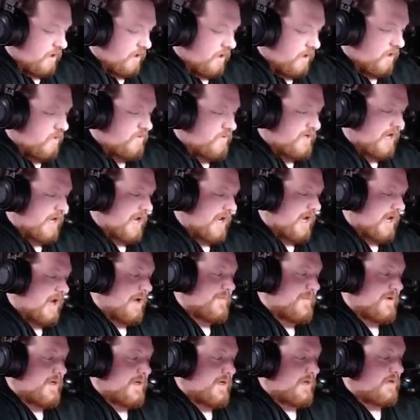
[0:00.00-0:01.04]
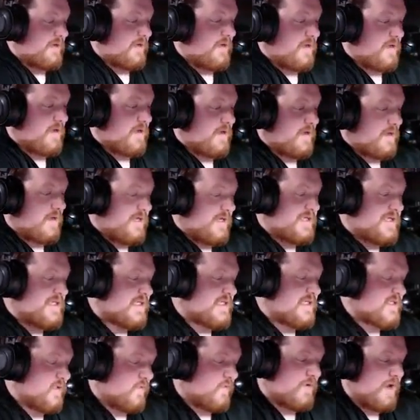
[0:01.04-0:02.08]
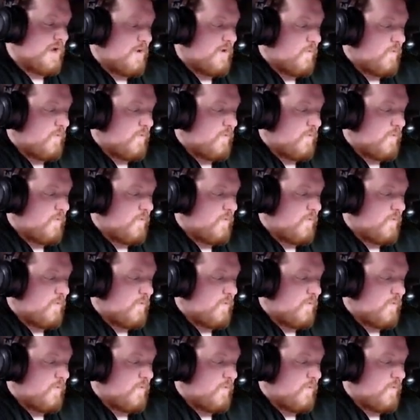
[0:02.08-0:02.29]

Okay, I mean, this is the one I